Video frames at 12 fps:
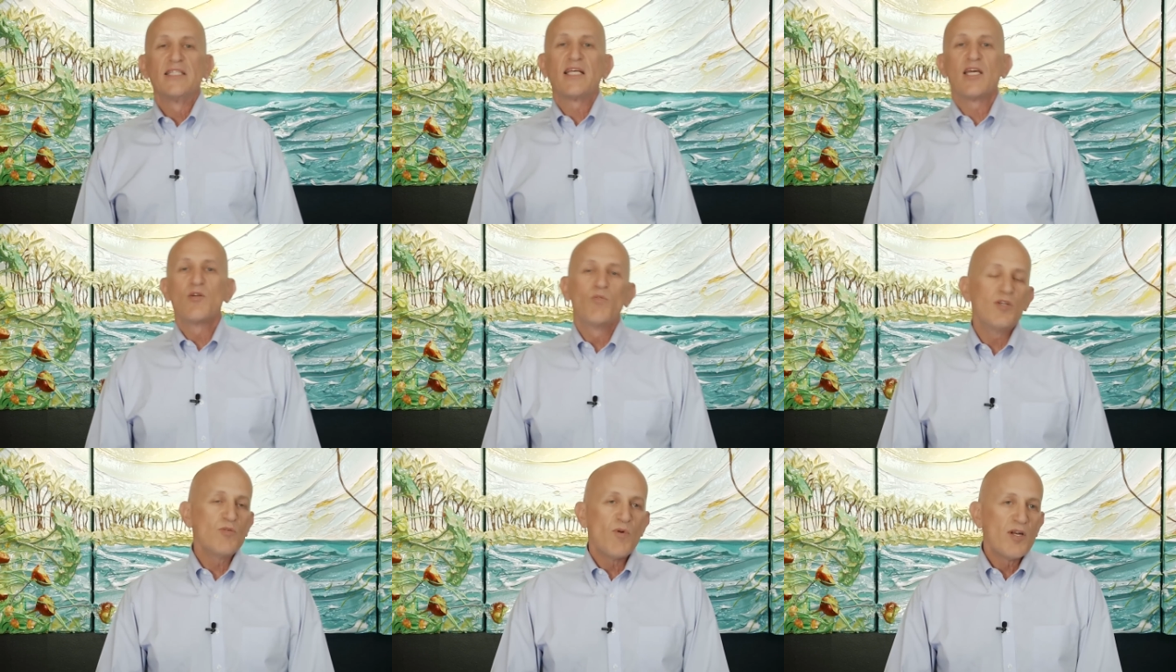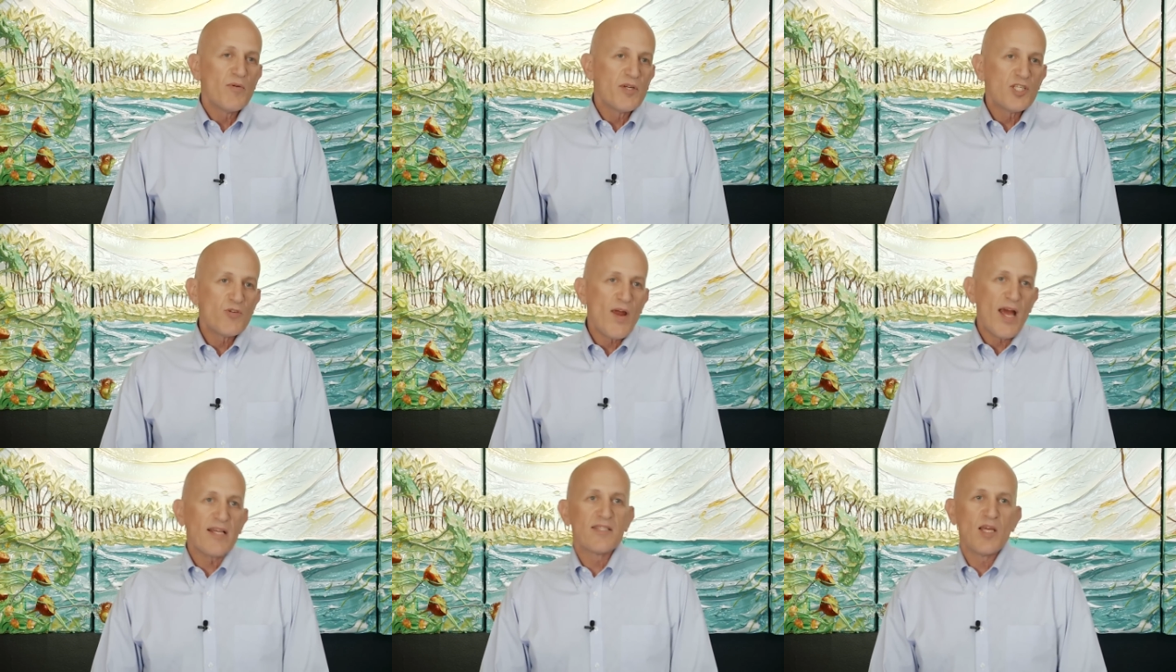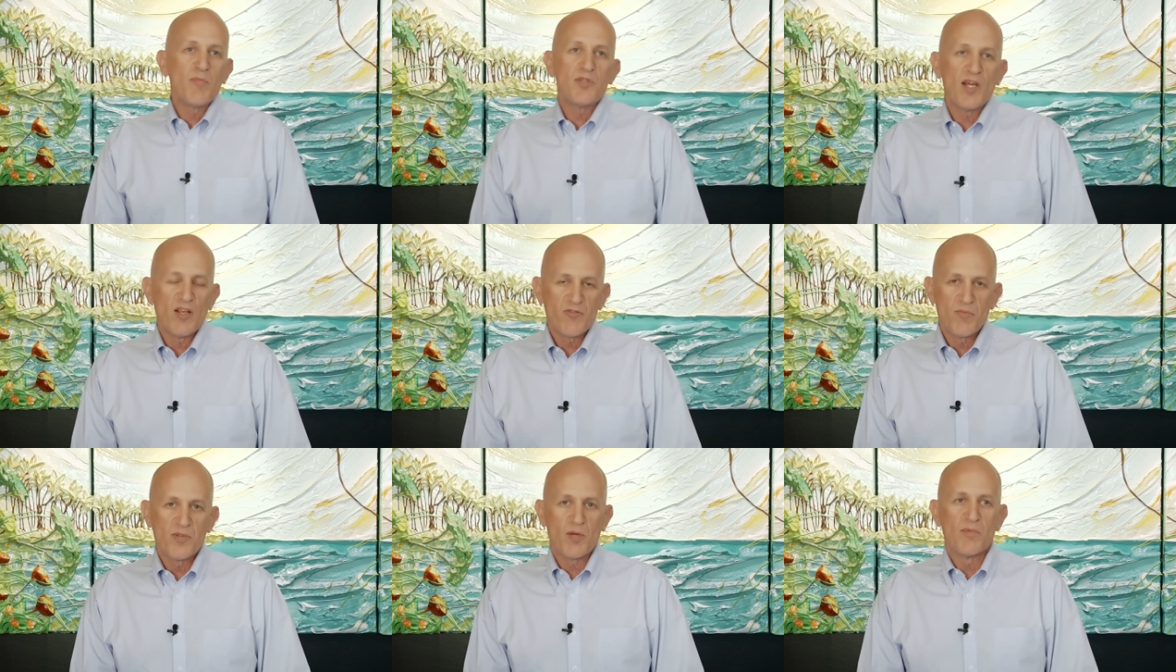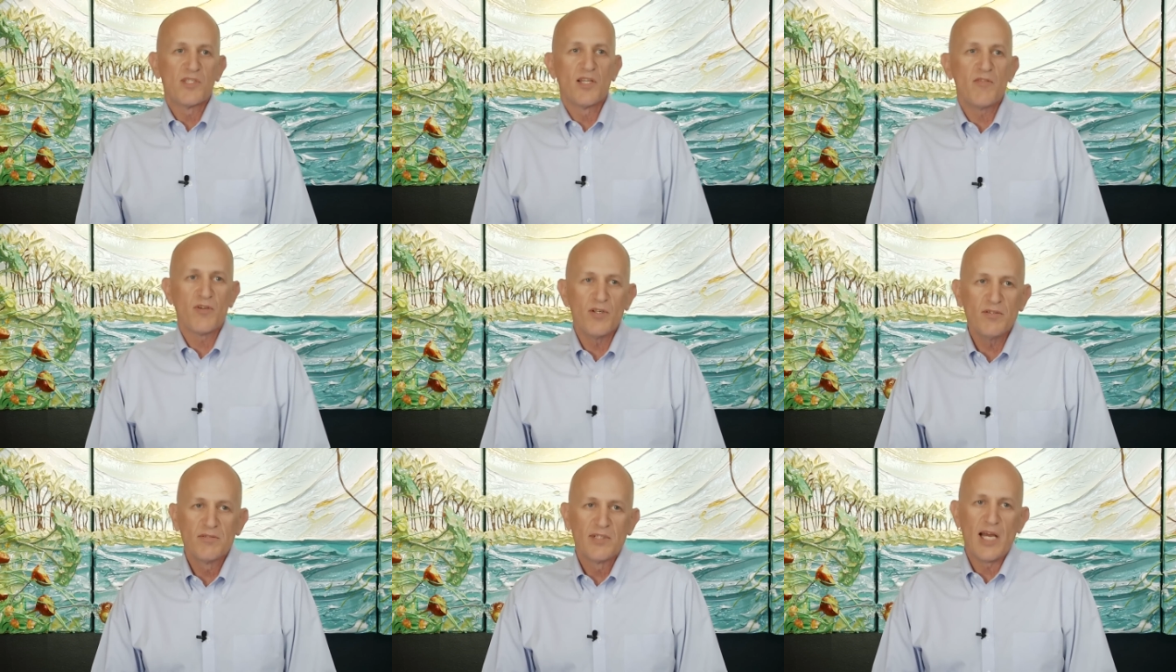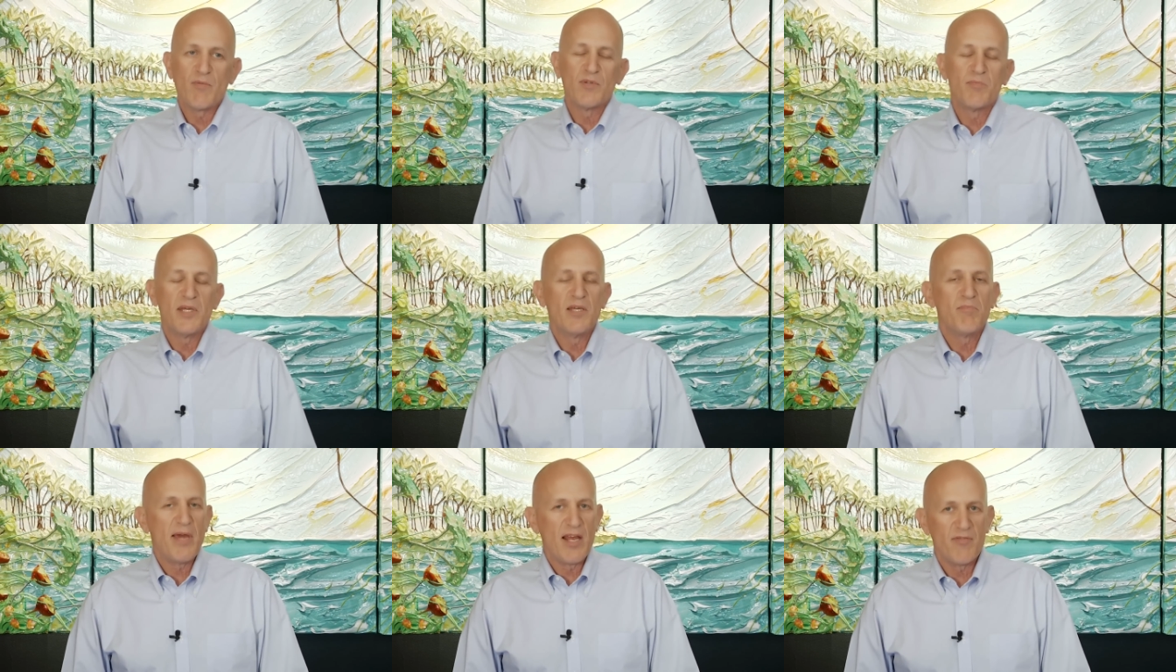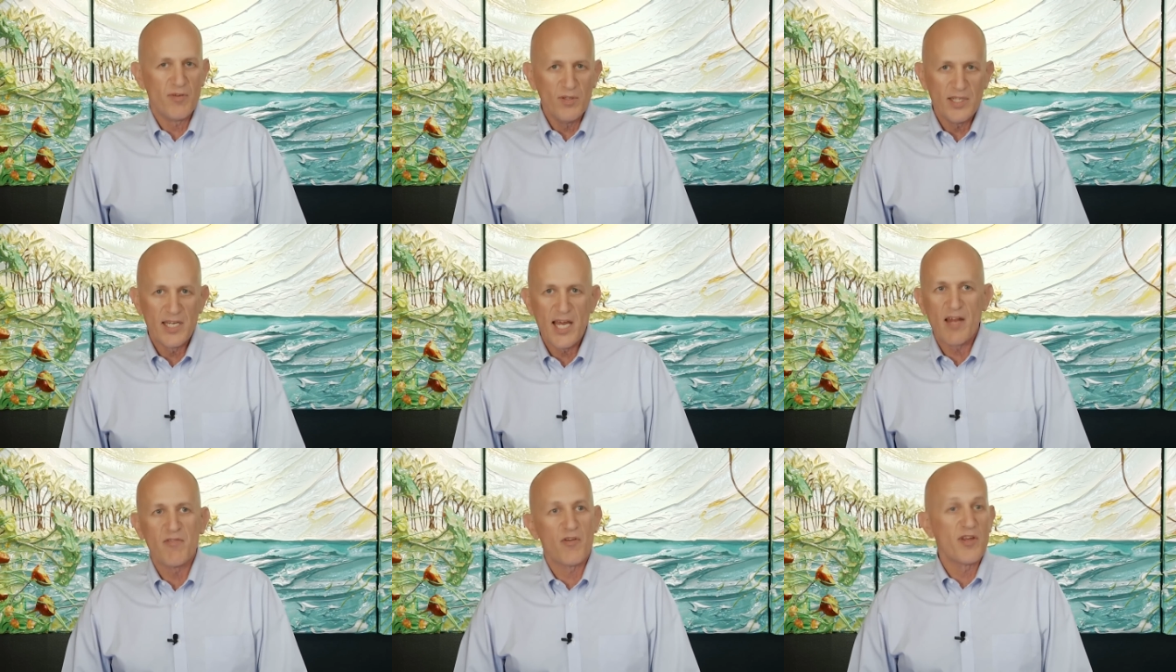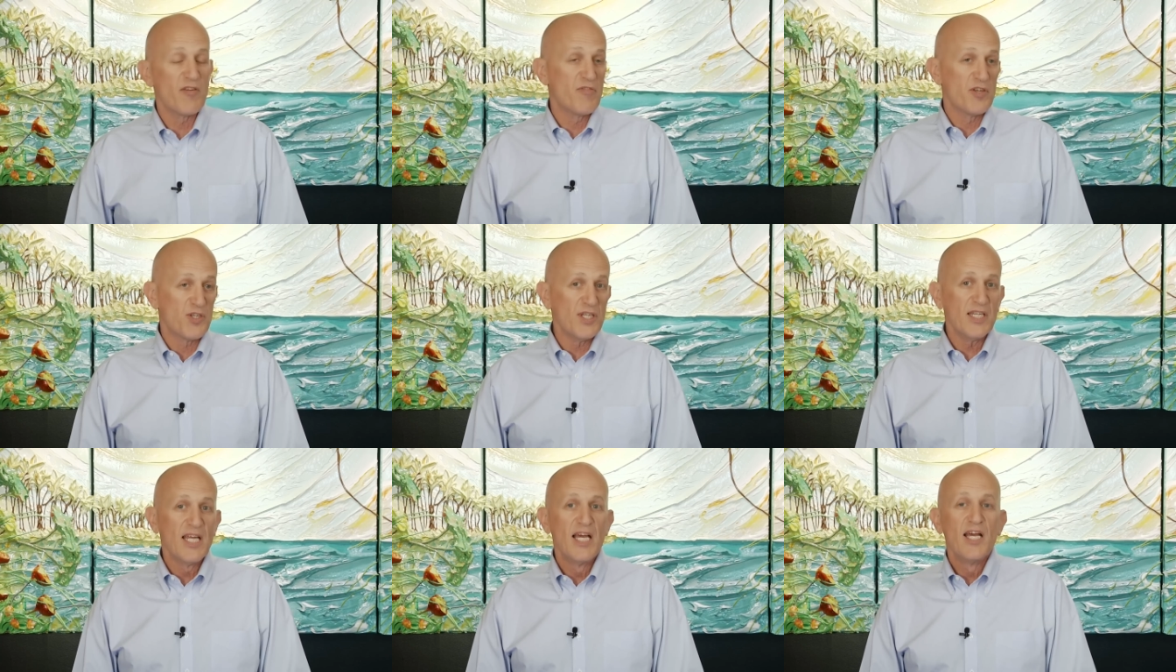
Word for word: Now, you wouldn't want to extract stem cells from someone's liver. That would be painful and not very efficient.